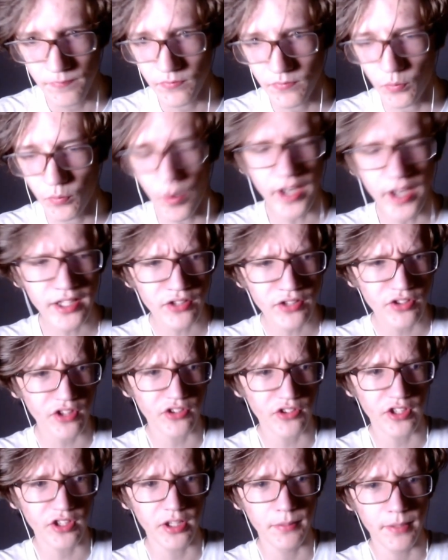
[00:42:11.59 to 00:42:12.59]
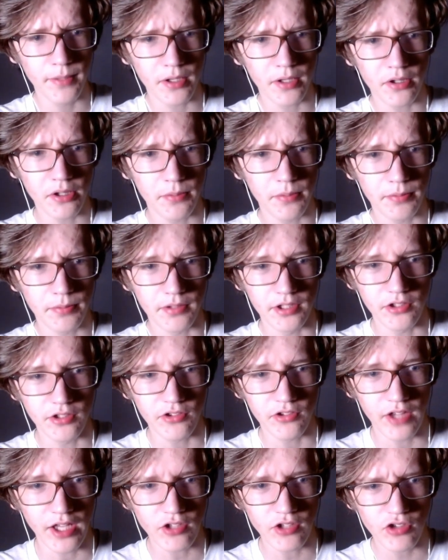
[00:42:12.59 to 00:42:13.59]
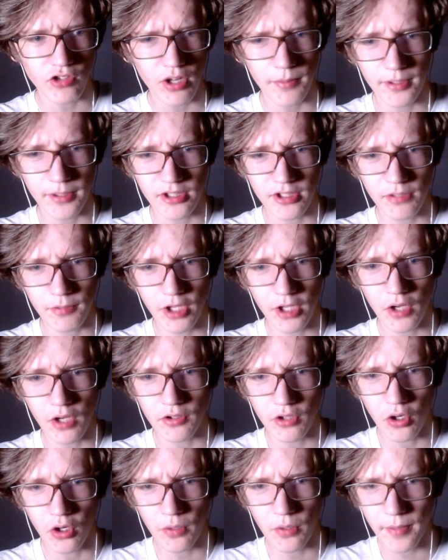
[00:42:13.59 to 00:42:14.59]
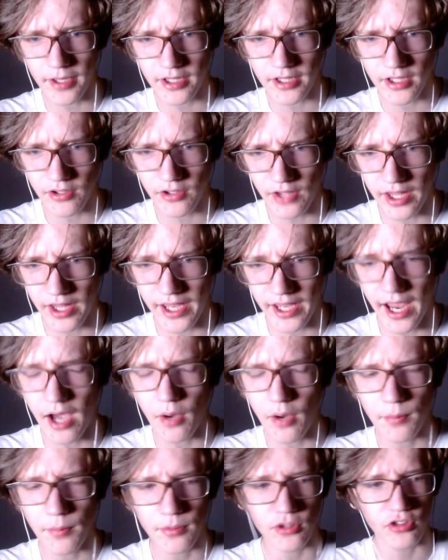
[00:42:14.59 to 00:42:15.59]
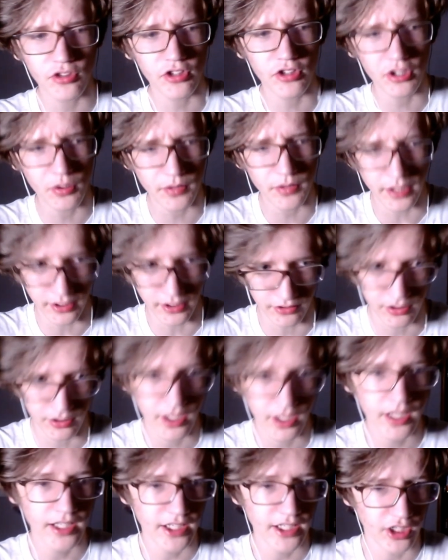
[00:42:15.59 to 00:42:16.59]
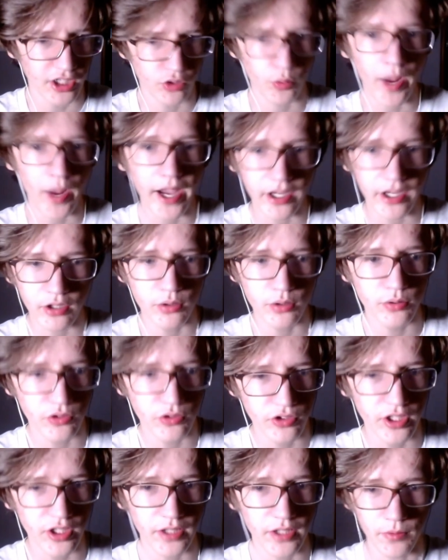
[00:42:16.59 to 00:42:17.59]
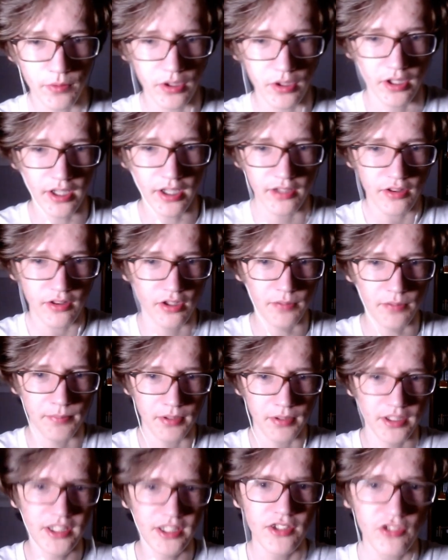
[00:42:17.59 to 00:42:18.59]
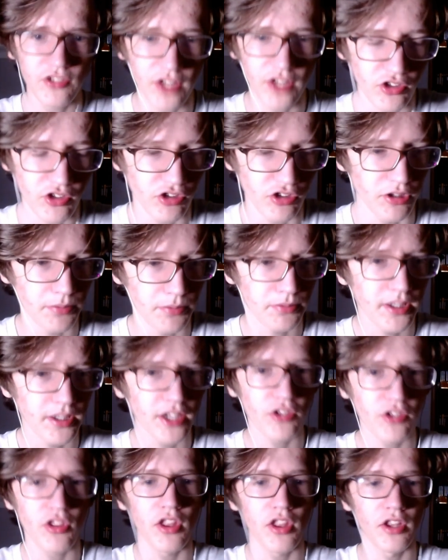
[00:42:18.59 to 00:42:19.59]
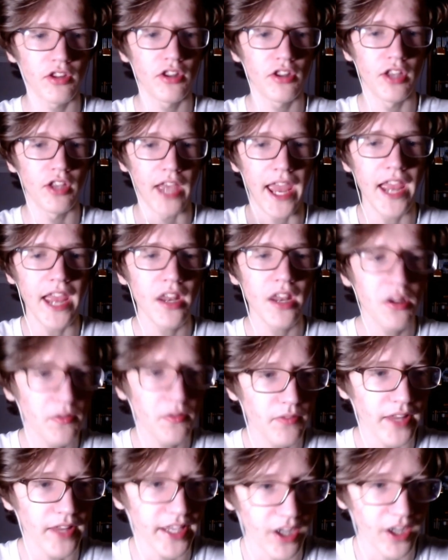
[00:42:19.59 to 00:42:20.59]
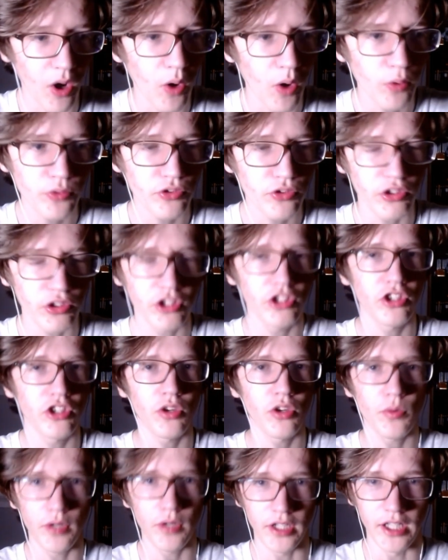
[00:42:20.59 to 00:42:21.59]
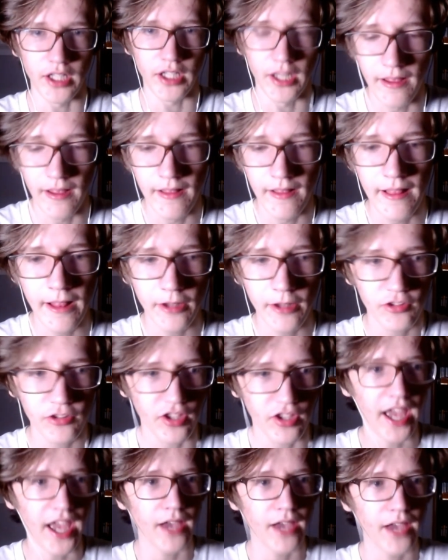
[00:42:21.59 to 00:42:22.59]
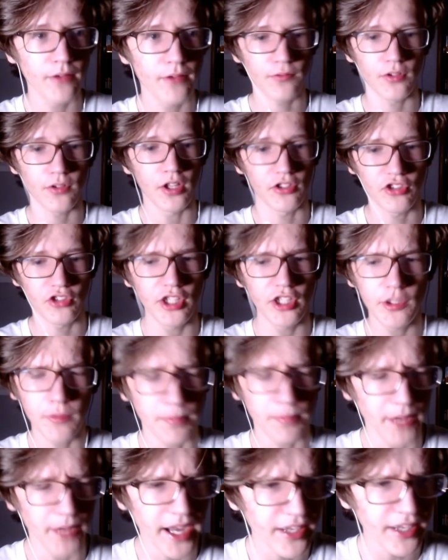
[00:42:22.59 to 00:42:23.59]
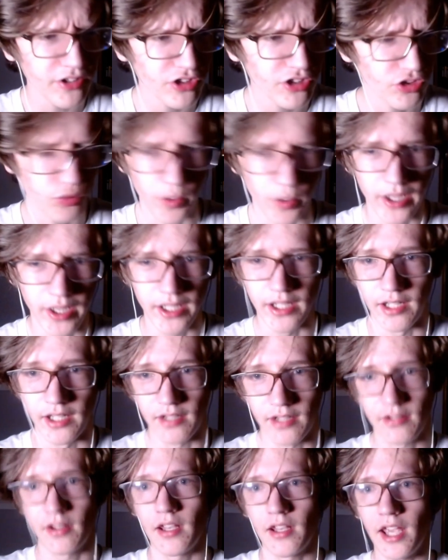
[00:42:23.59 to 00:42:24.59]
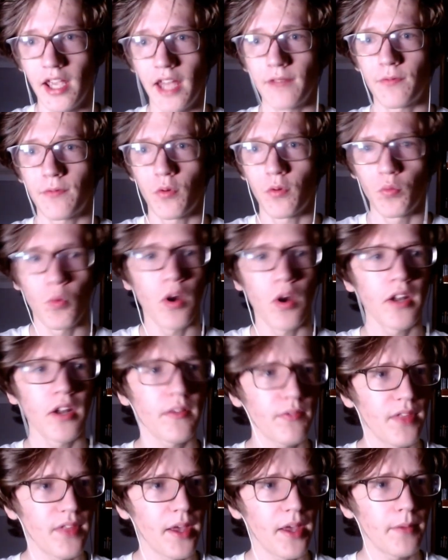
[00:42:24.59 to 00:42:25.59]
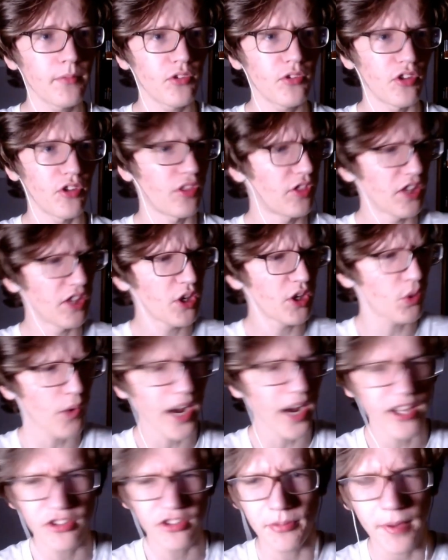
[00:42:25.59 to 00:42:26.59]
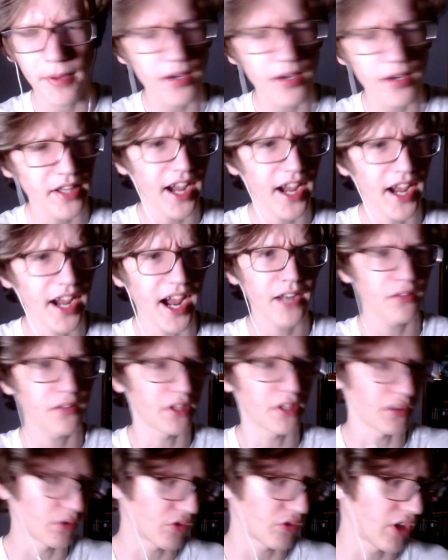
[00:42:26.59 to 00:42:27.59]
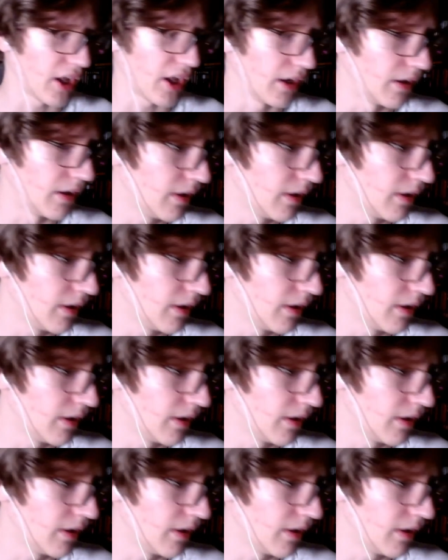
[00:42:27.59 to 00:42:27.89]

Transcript: Why is this in the middle of the police station? I mean, did we all know about this? Like, how mysterious is Raccoon City for the the police station, the place, the the head of like all security, to have a secret passageway in it, and for one of them to theorize about it? I, I don't understand.